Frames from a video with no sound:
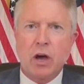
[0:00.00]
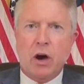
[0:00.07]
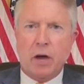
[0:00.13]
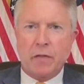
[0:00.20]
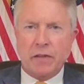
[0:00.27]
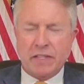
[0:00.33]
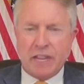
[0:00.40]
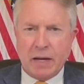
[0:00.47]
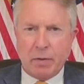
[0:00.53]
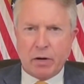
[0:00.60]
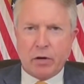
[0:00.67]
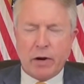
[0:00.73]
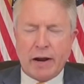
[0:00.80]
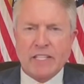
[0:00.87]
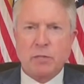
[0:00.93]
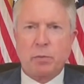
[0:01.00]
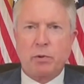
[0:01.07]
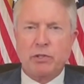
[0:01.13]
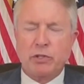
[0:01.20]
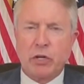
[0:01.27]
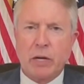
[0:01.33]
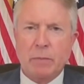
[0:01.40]
On the Democrats'
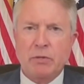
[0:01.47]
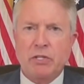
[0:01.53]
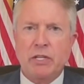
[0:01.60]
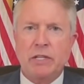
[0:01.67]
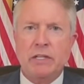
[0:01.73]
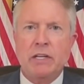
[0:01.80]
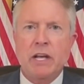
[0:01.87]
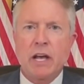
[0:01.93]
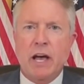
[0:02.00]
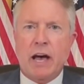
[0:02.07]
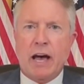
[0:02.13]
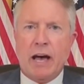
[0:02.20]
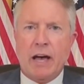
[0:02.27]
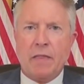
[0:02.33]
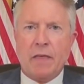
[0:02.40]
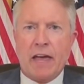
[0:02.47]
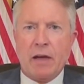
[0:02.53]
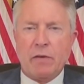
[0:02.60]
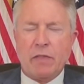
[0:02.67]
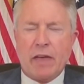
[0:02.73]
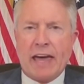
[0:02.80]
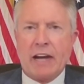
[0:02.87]
prescription,
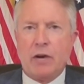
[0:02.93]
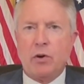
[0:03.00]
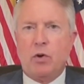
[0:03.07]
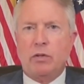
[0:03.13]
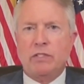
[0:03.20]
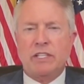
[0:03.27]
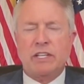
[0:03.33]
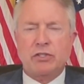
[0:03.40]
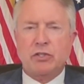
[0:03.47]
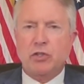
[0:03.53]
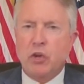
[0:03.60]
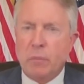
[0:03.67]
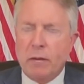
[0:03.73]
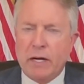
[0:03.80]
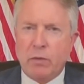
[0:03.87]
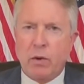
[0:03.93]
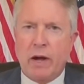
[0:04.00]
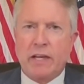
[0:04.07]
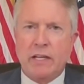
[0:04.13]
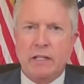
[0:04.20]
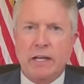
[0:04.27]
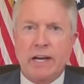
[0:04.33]
they had just too many
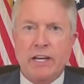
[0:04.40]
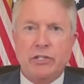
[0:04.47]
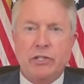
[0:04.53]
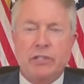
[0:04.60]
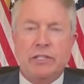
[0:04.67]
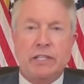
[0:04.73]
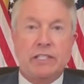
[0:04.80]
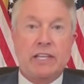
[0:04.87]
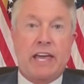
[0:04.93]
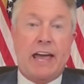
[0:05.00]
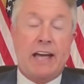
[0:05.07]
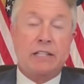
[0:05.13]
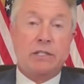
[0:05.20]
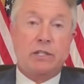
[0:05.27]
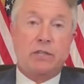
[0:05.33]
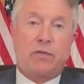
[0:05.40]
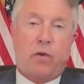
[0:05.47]
regulations, and Kansas